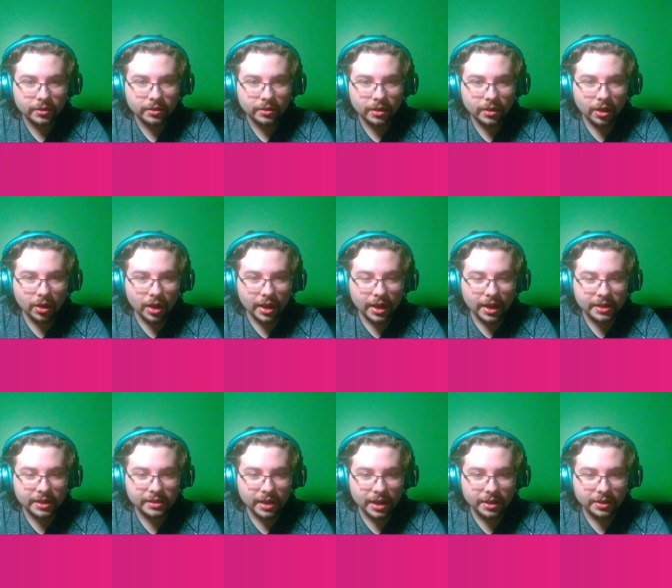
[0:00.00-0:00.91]
Oh, I
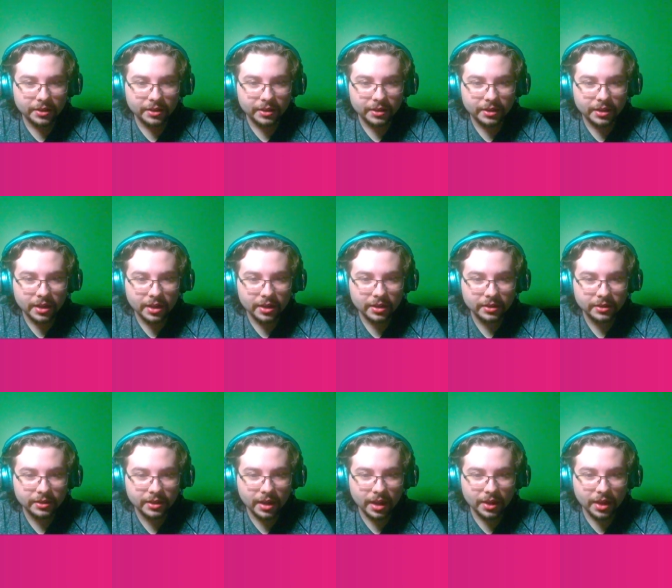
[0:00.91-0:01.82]
gotta slide underneath there?
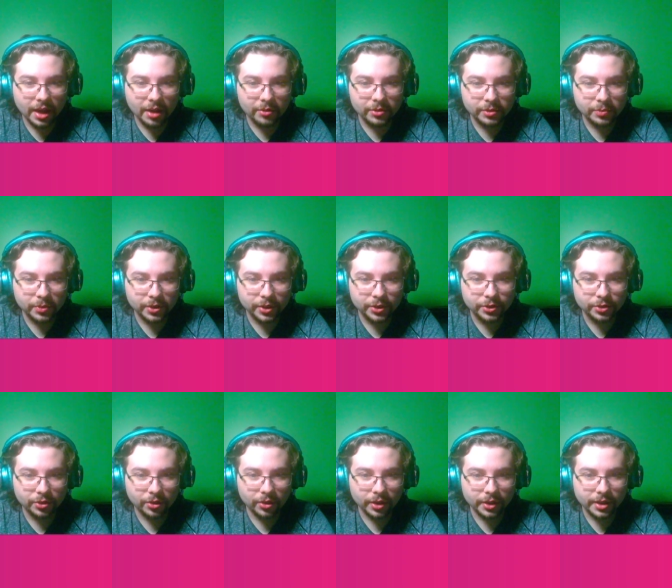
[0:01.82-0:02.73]
Yeah, that was pretty
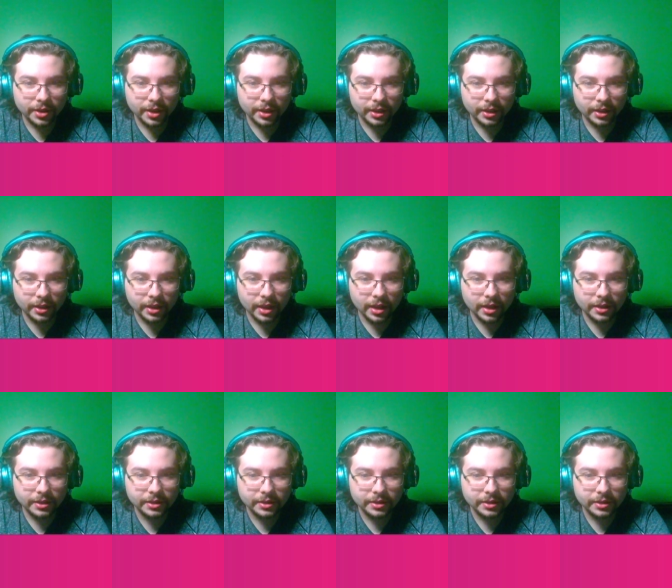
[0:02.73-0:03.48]
I'm not gonna lie.